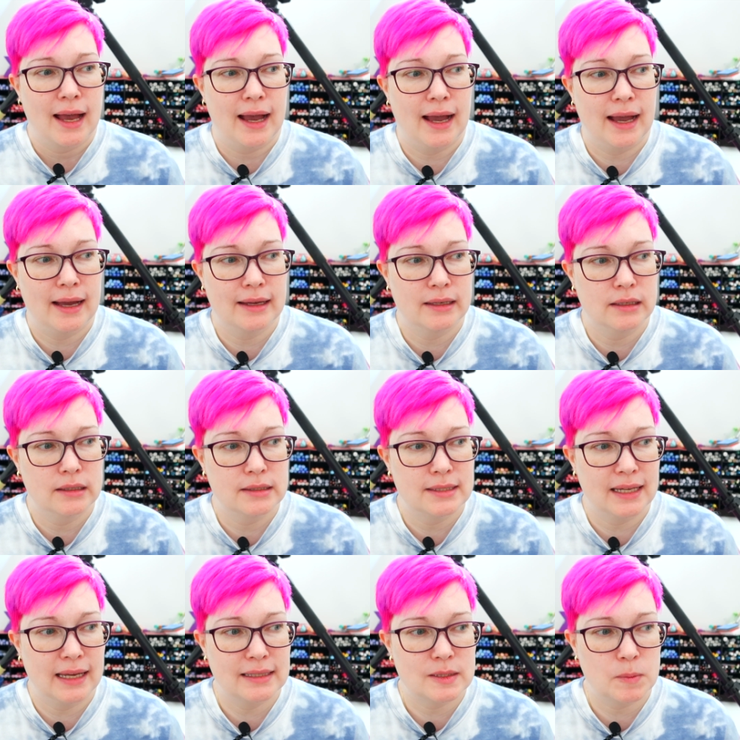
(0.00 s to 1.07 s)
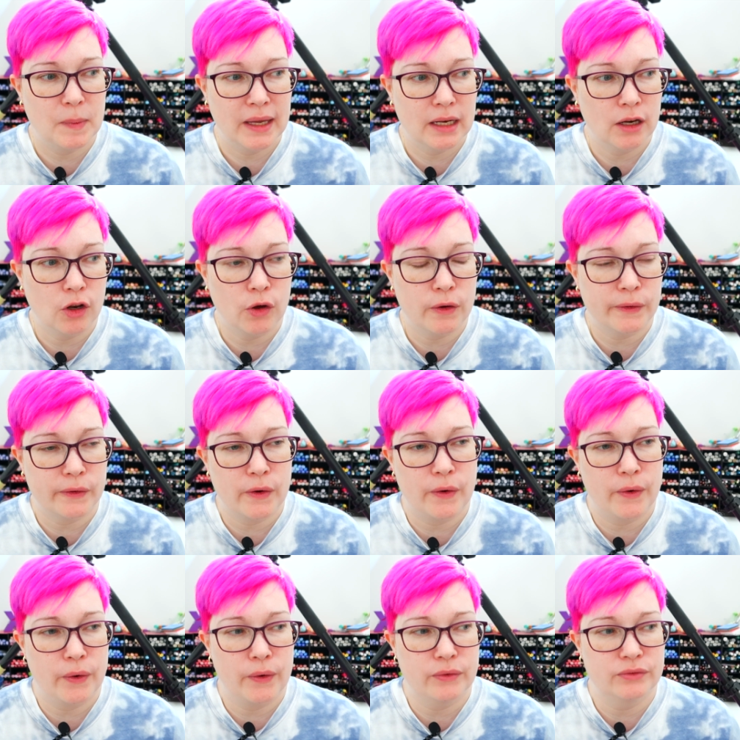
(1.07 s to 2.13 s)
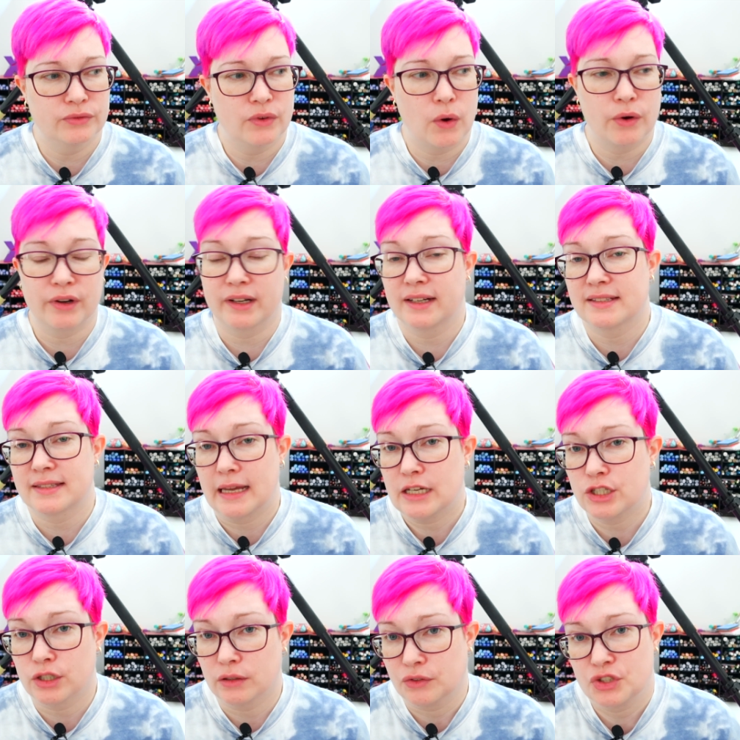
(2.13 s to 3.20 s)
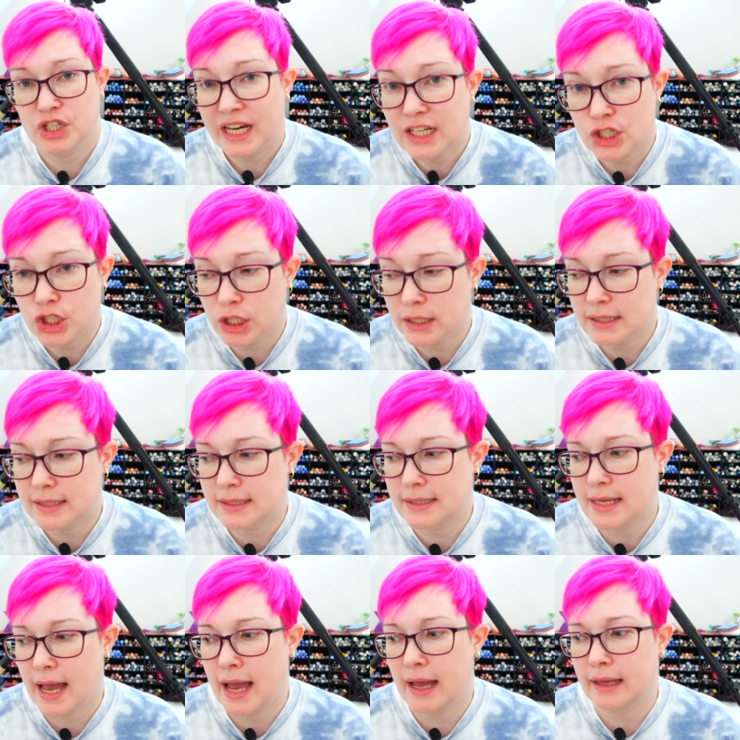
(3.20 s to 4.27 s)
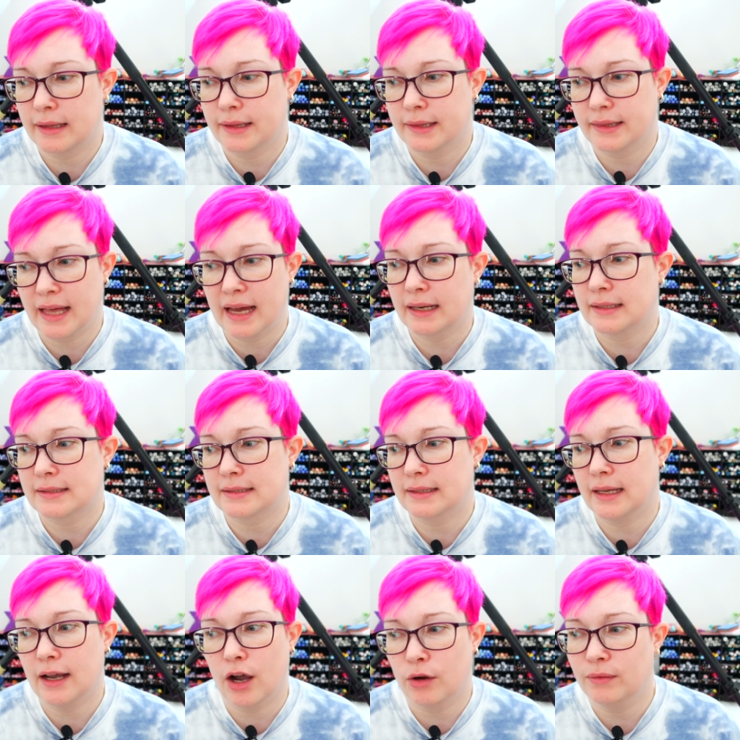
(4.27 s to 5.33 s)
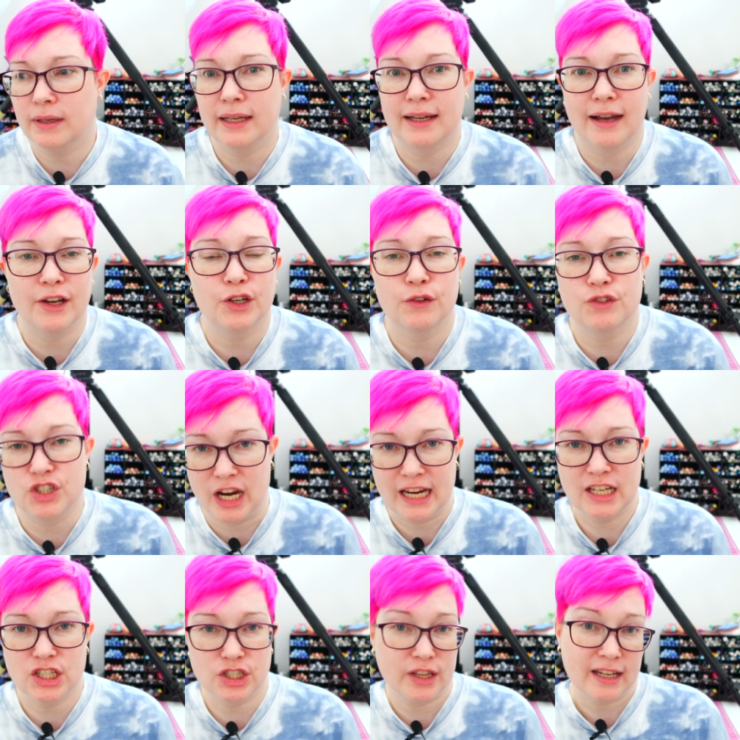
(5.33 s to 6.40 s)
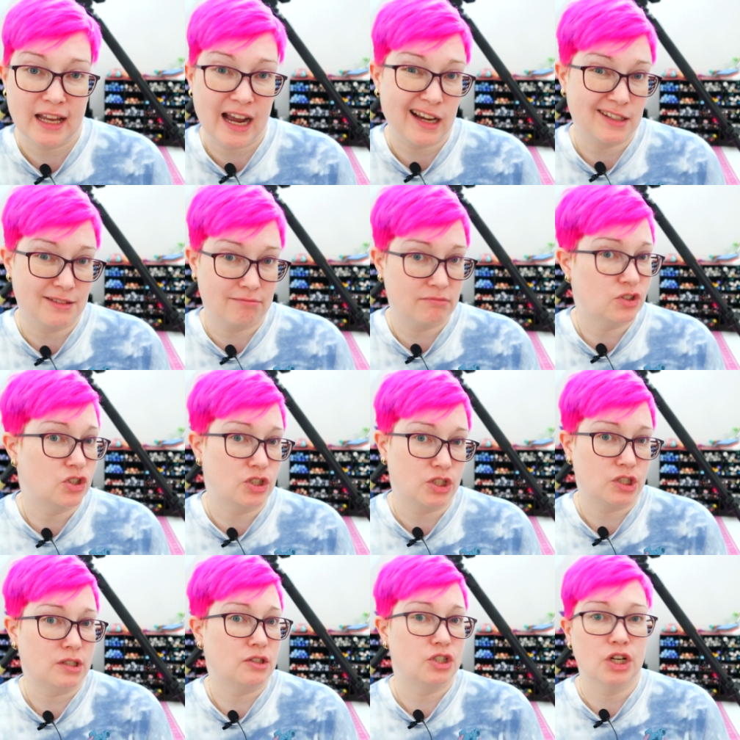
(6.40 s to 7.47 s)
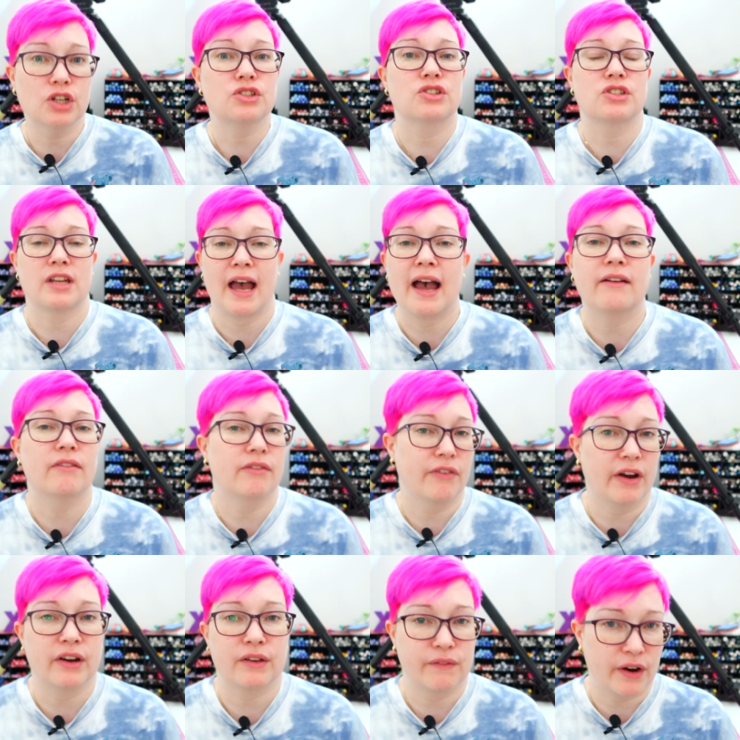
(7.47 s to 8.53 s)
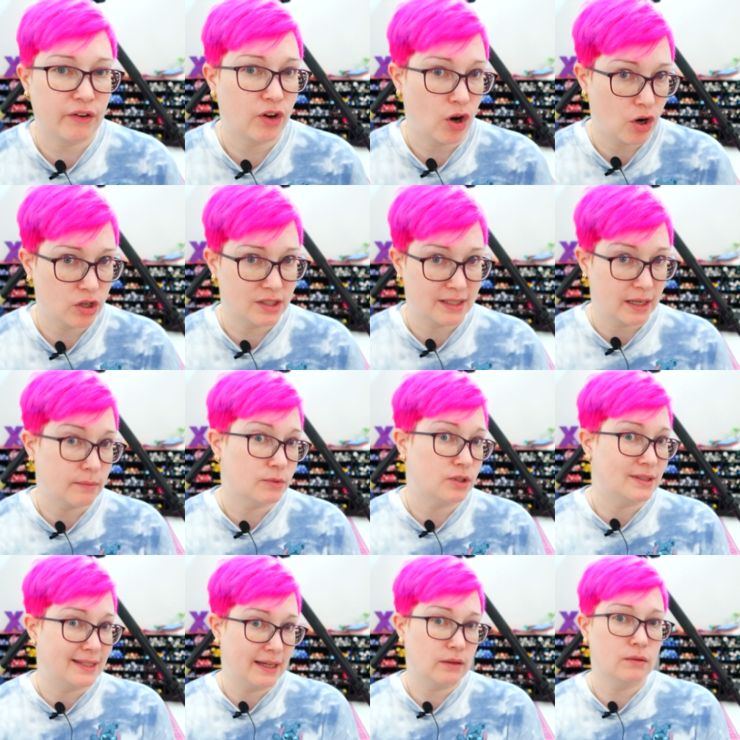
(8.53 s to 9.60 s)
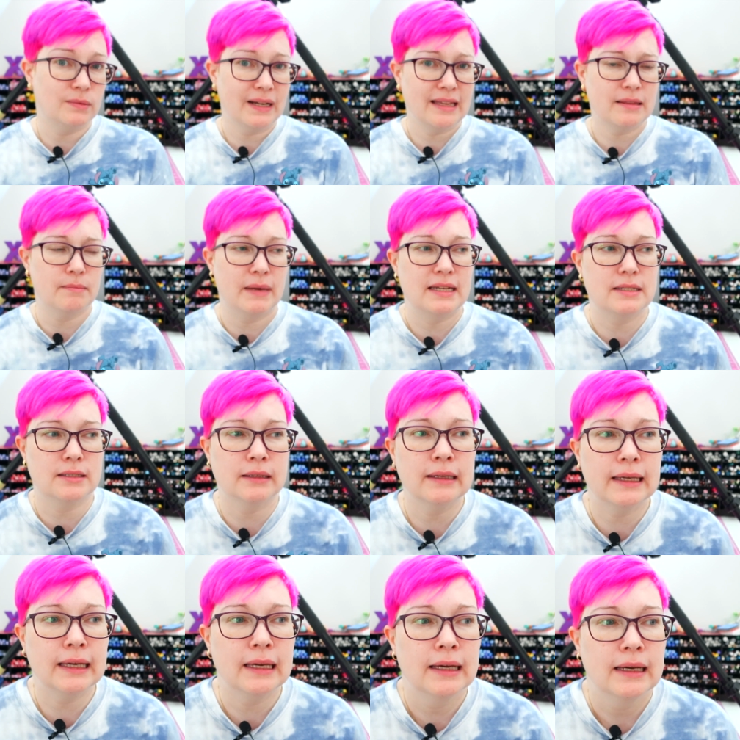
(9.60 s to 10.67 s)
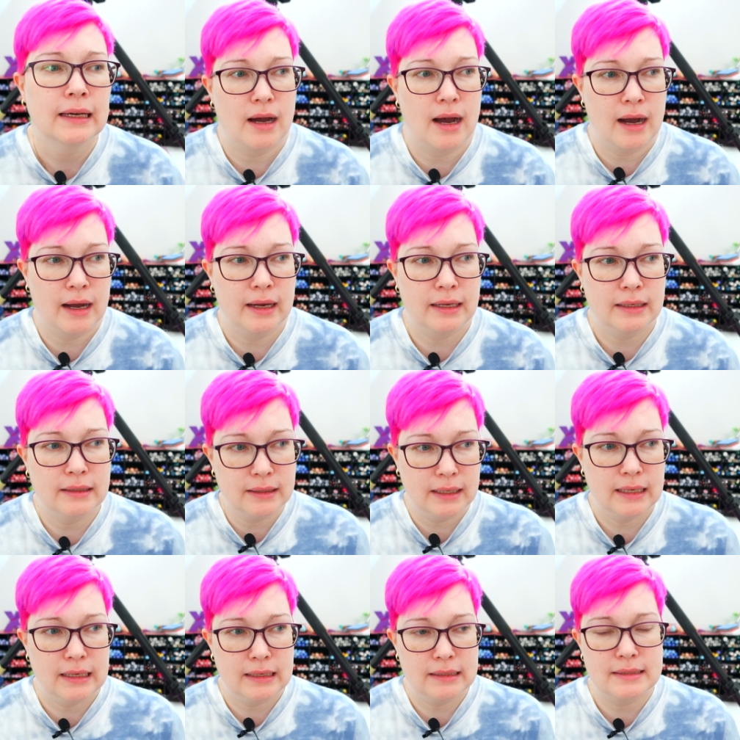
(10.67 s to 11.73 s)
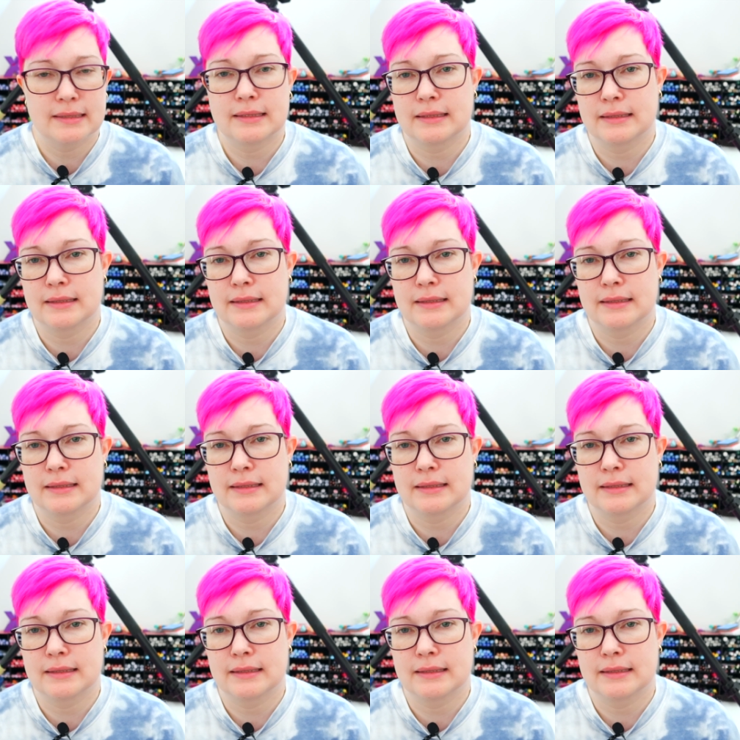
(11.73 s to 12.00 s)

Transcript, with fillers: And it's been a lot of organizational changes, and that is the only kind of change that I just have a very, very hard time to deal with mentally. I need